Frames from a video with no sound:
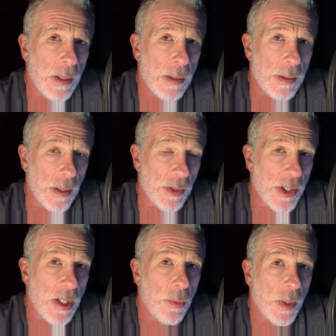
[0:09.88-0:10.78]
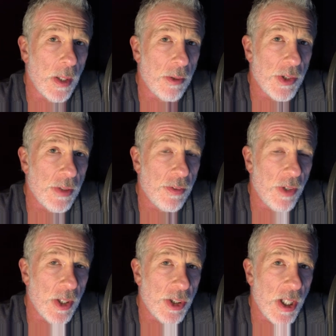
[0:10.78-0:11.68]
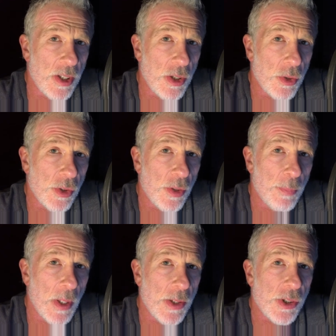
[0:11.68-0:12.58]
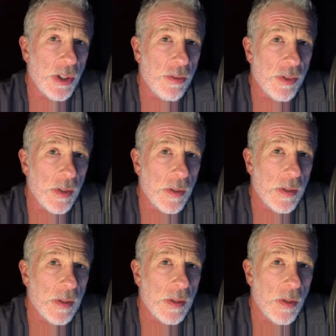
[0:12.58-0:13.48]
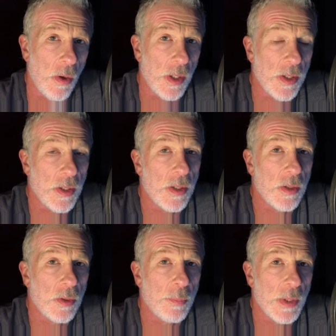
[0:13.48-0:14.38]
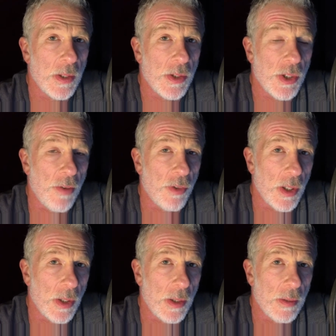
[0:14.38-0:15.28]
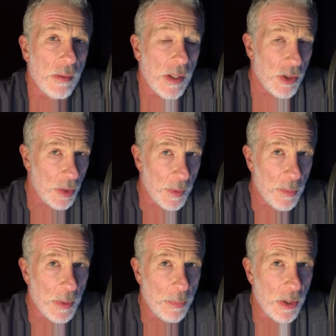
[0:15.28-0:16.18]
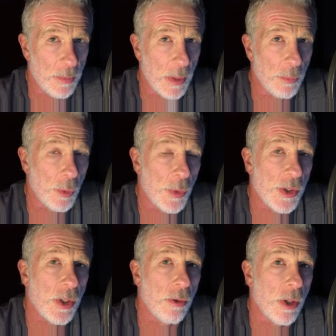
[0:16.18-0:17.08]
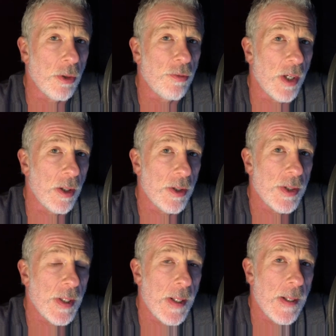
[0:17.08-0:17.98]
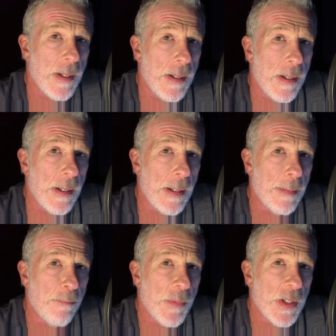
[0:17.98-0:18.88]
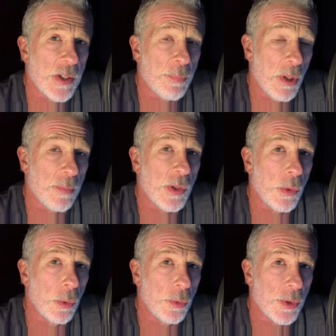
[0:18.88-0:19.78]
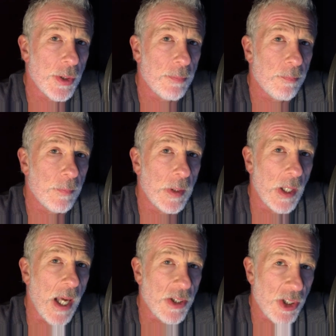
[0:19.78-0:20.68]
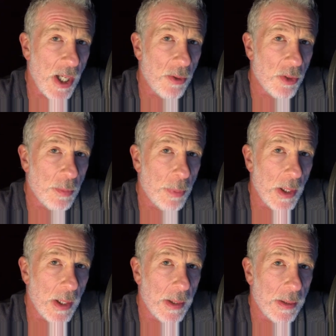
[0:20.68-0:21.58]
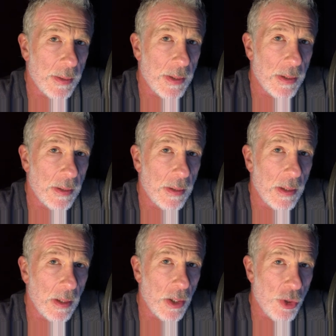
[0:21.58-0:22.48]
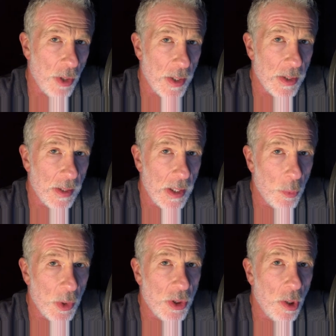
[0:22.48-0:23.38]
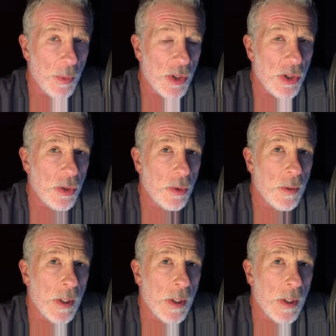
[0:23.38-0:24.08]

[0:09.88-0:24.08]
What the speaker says: the other day when I received the very sad news of the passing of a colleague who'd been suffering, like so many people at the moment, with coronavirus. It's a poem called Lights Out by the English writer Edward Thomas, who,